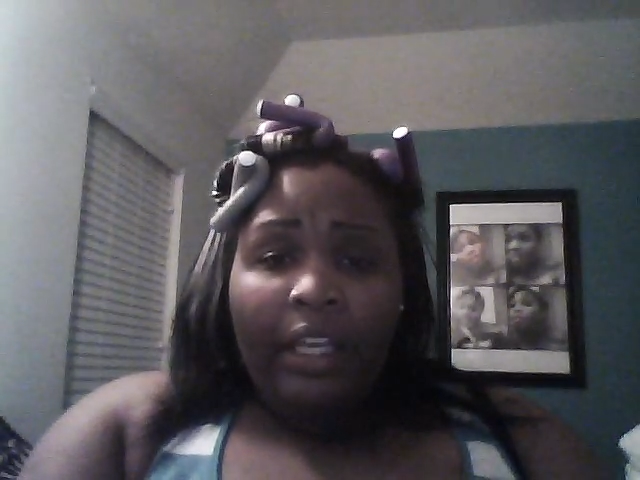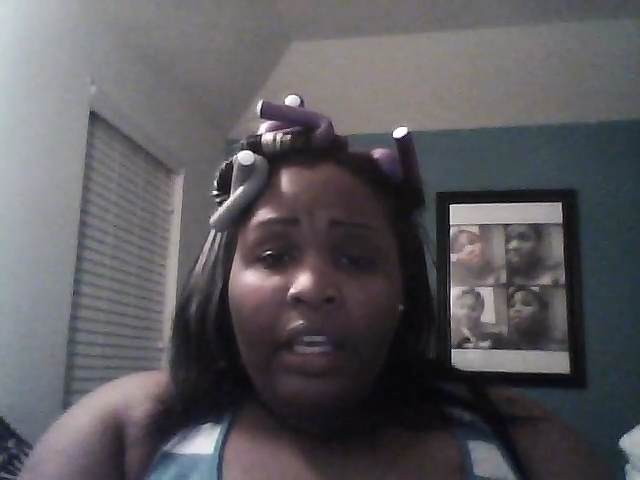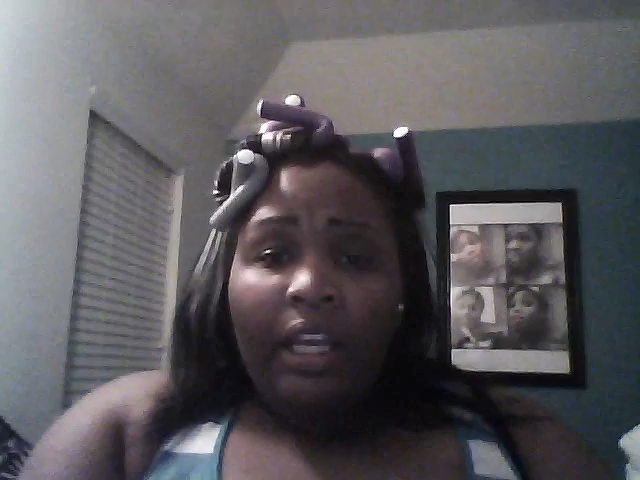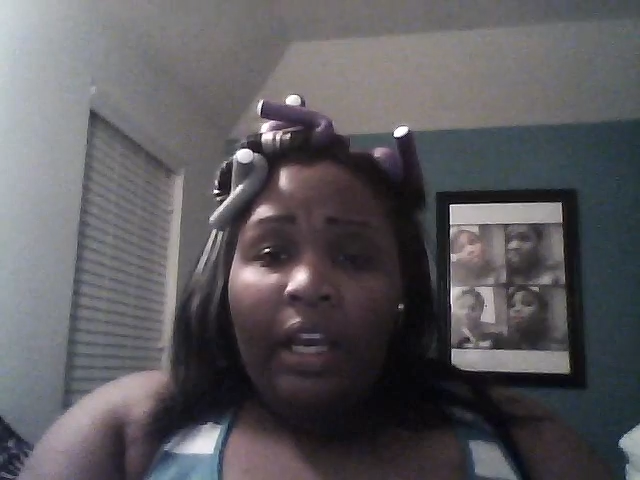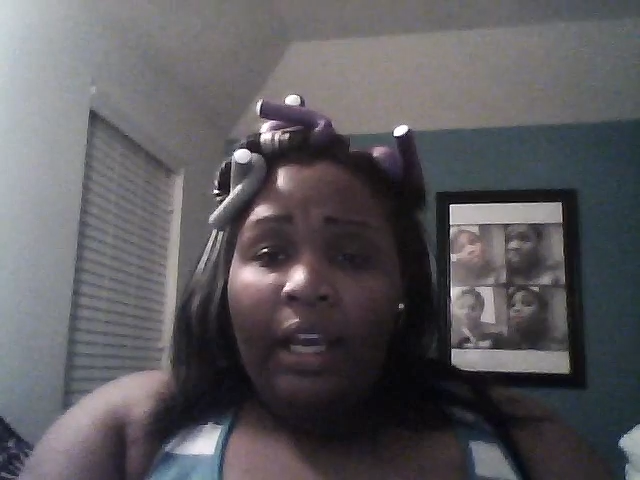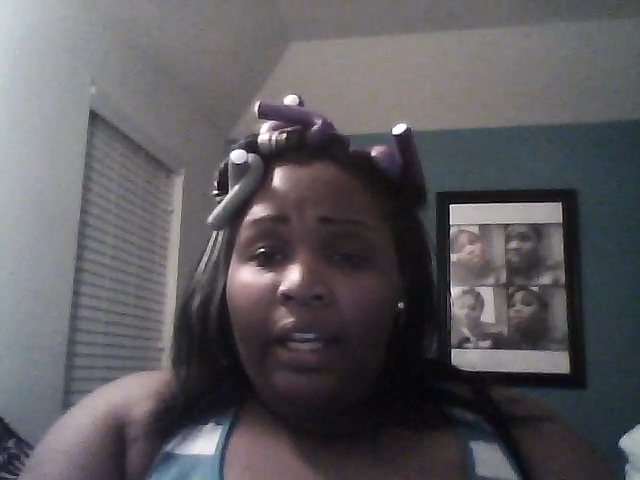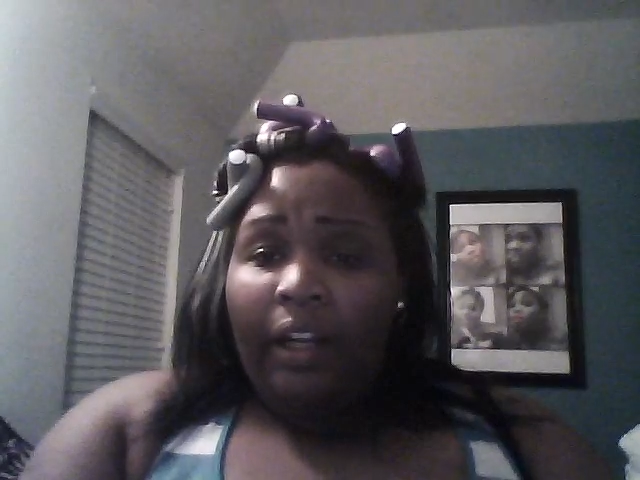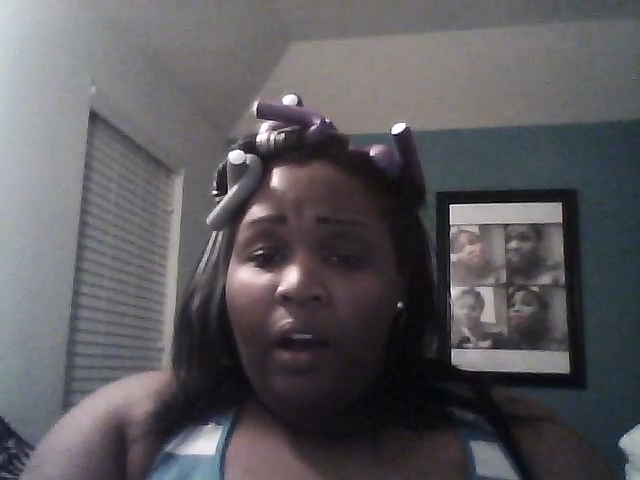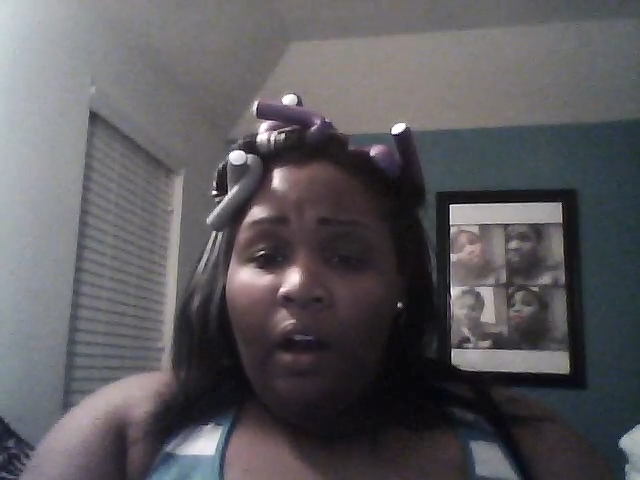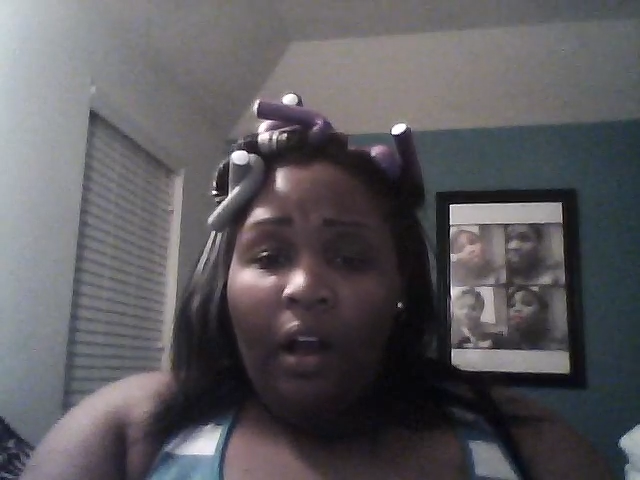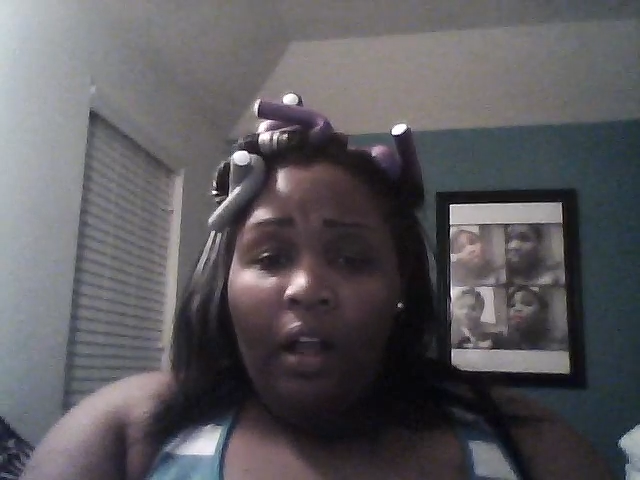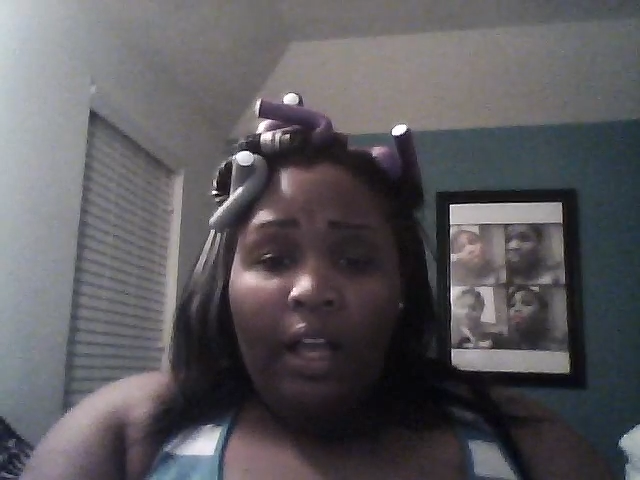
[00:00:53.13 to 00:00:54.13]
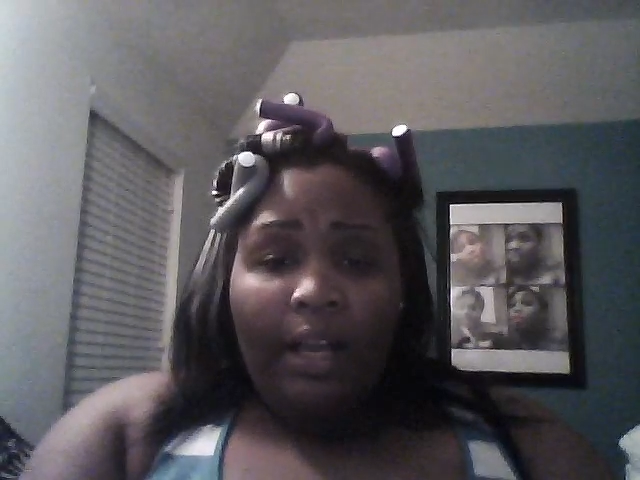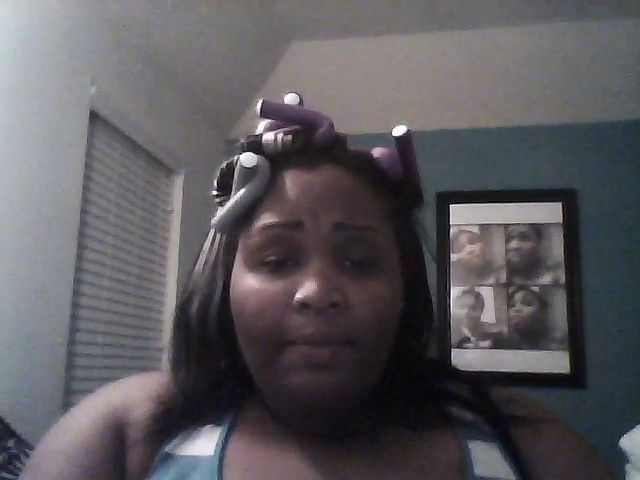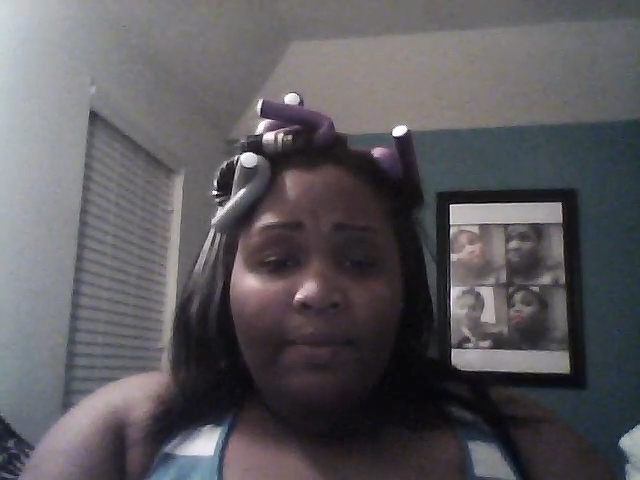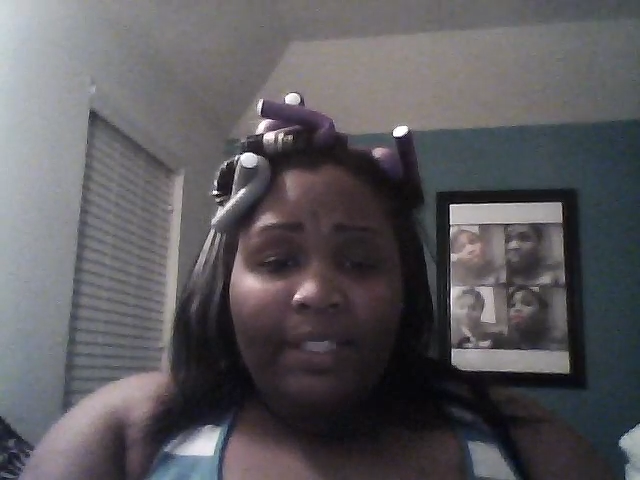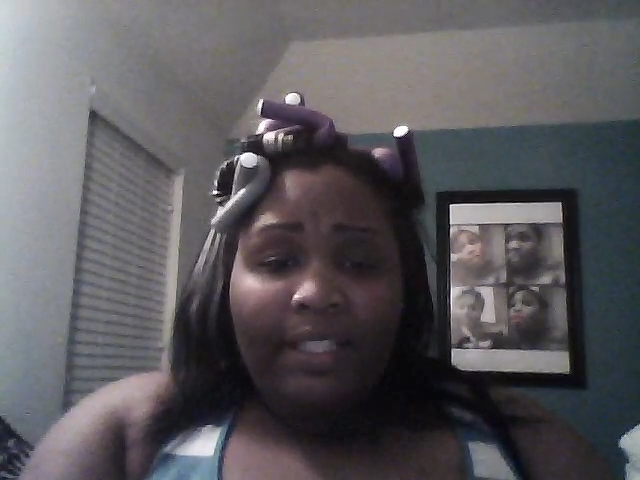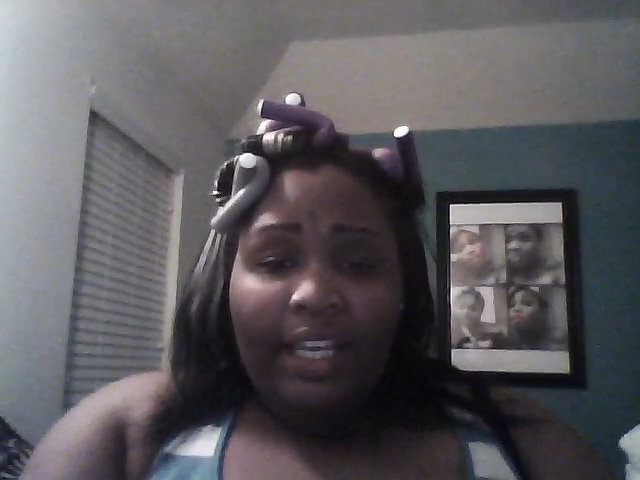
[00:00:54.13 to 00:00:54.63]
and all I'm
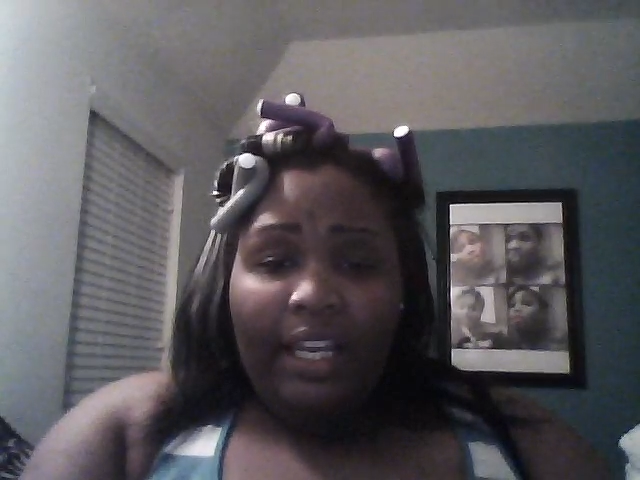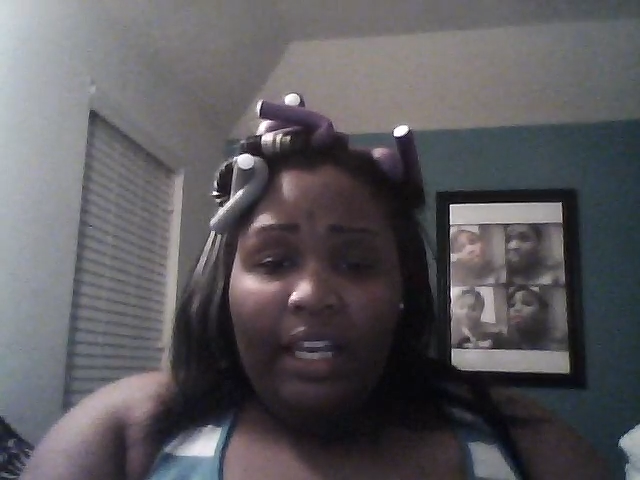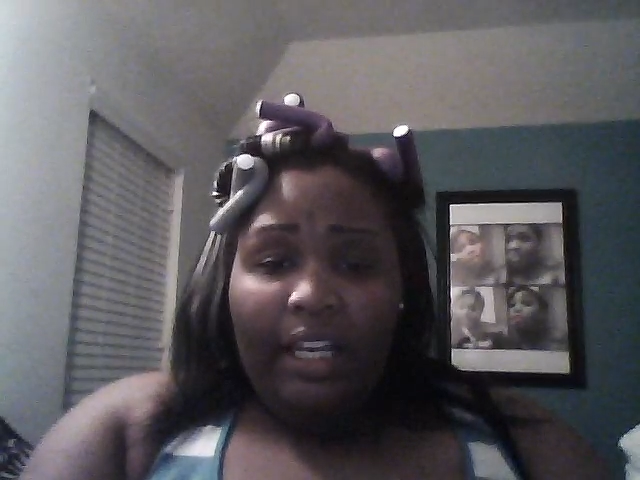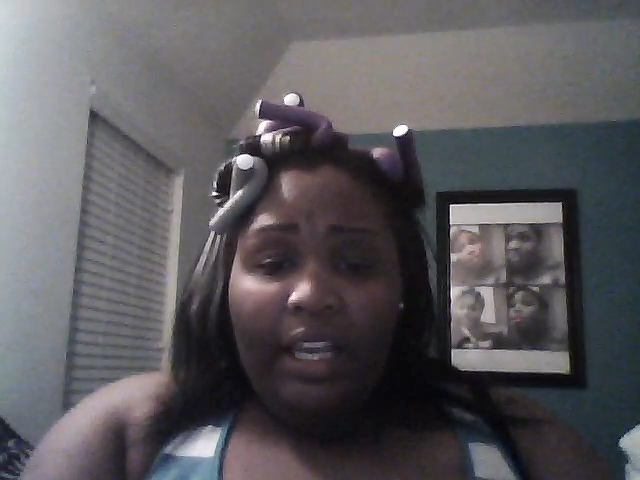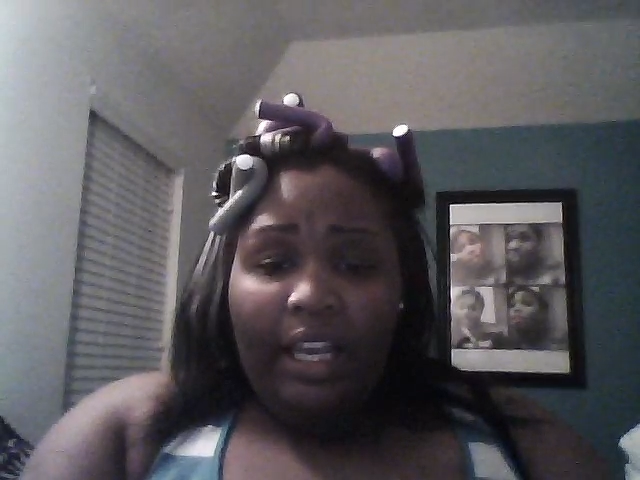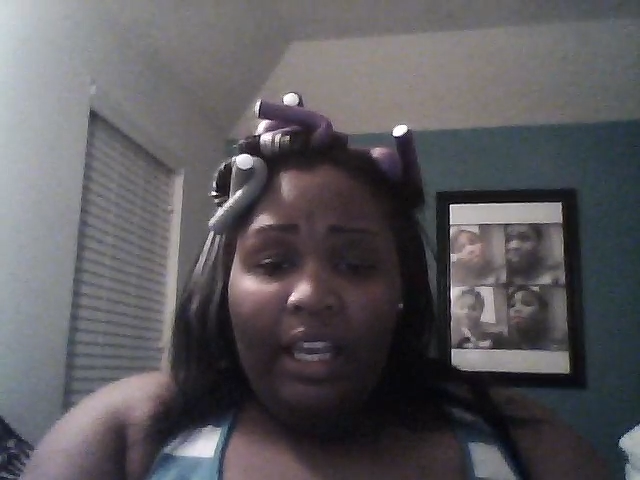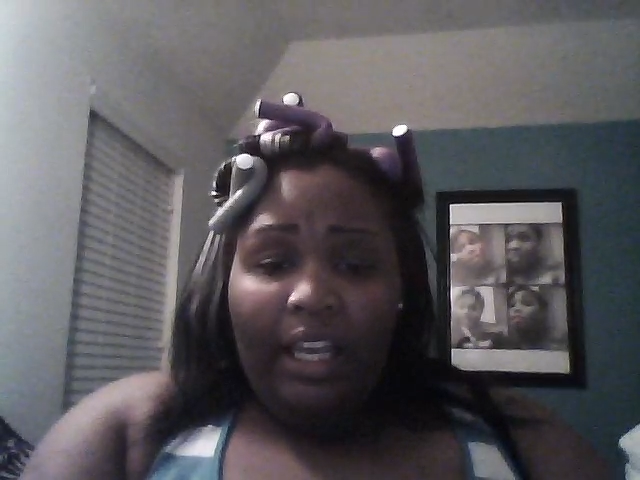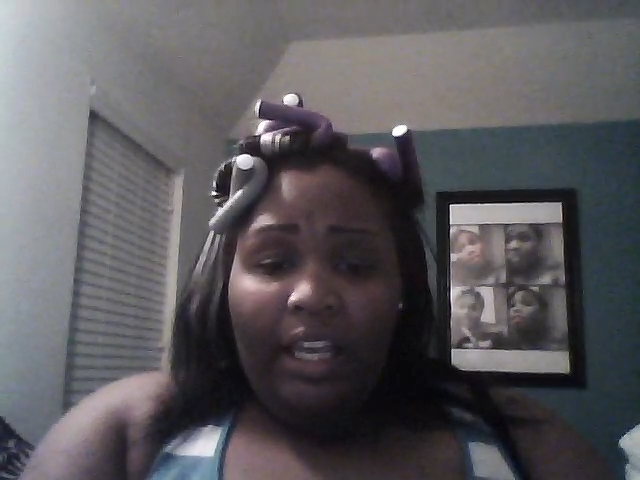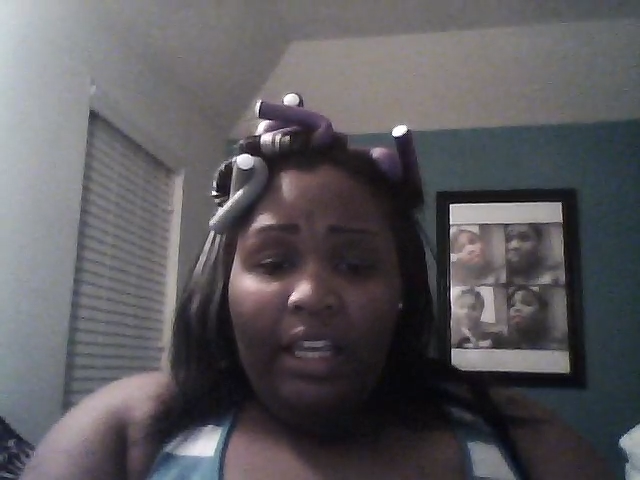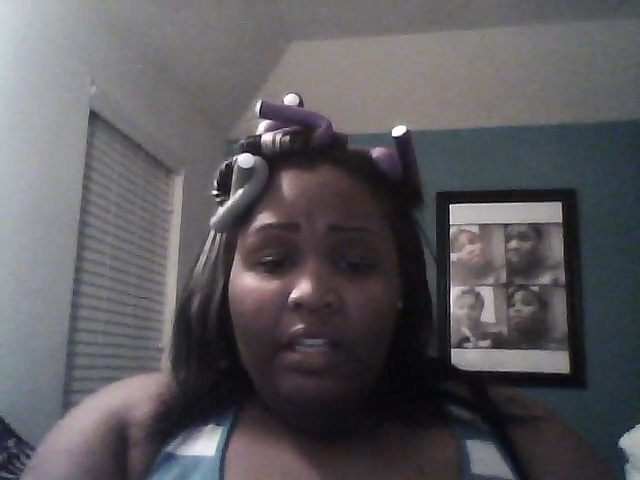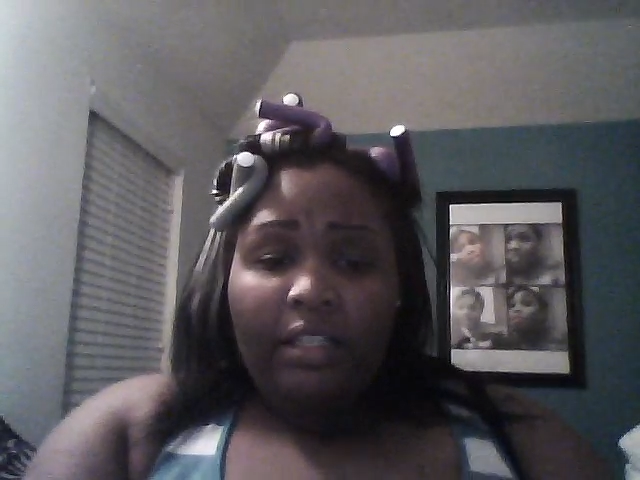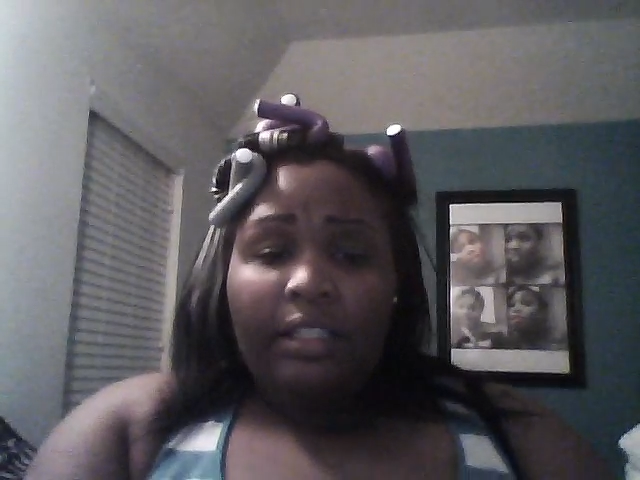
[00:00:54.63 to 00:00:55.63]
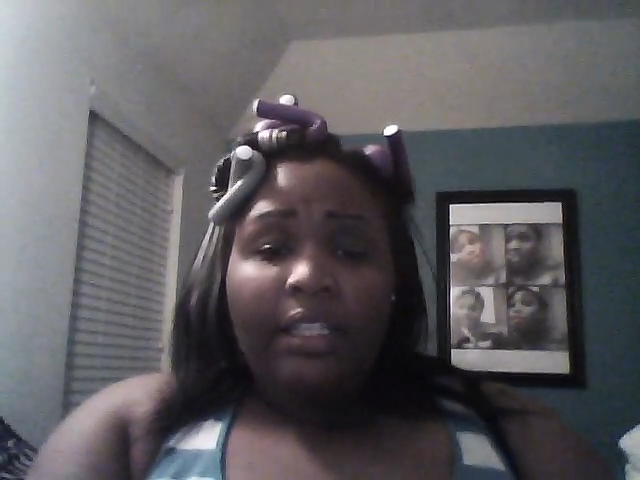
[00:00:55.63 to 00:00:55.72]
seeing is